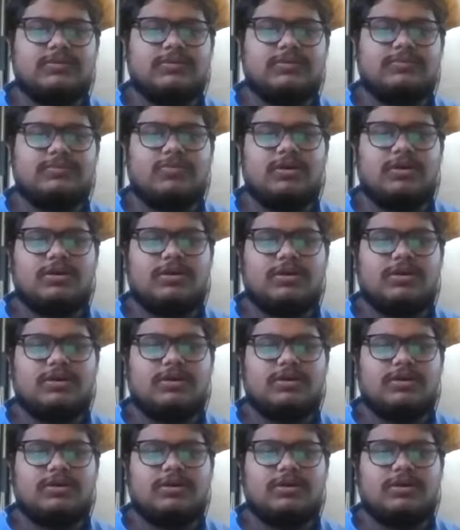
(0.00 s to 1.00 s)
what
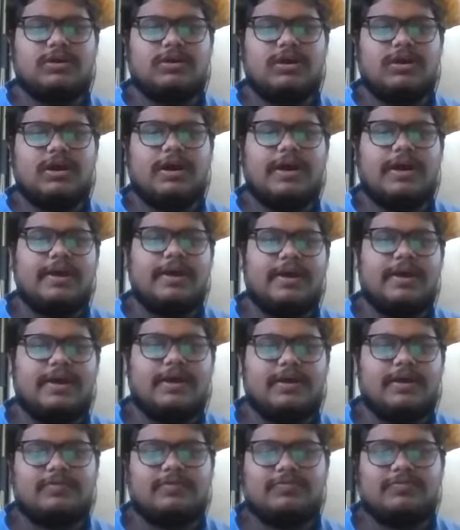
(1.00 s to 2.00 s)
I
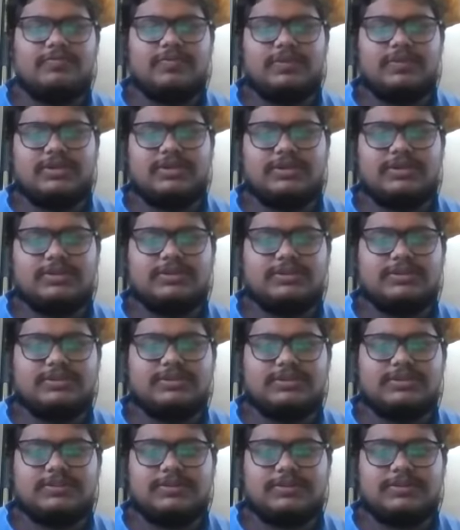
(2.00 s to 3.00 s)
have
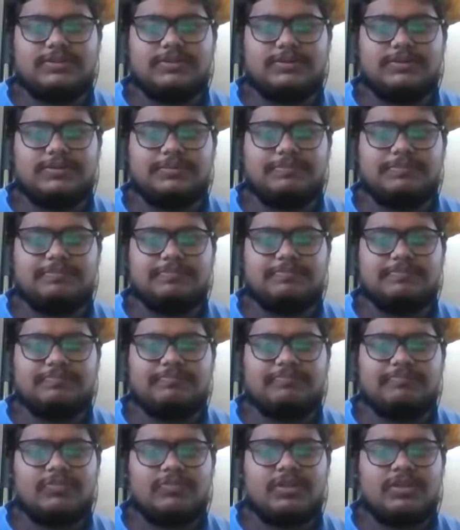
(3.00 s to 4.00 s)
is,
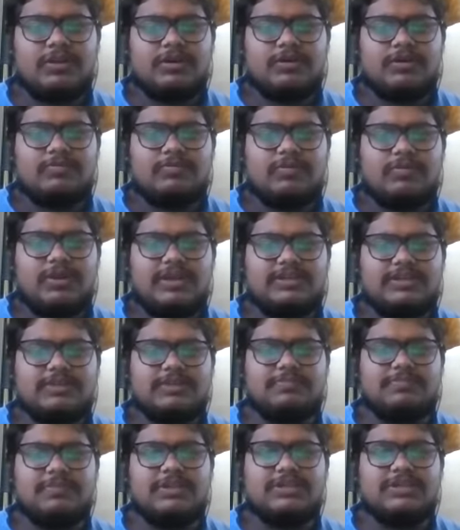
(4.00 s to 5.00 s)
for
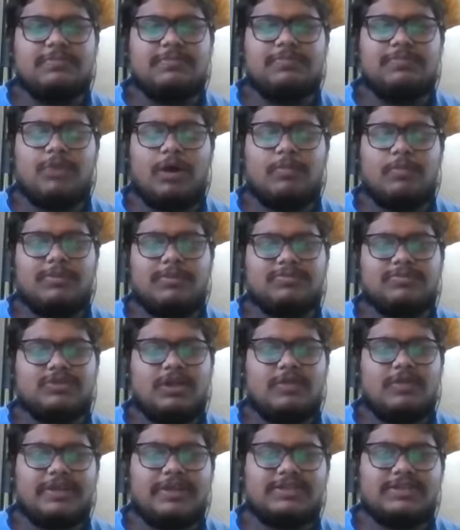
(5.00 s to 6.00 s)
example, some problem
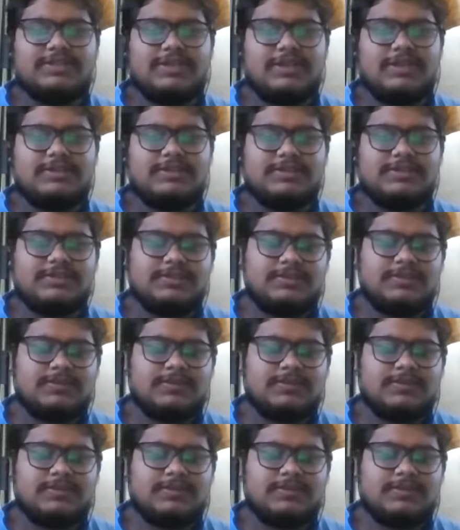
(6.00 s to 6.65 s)
solving skills.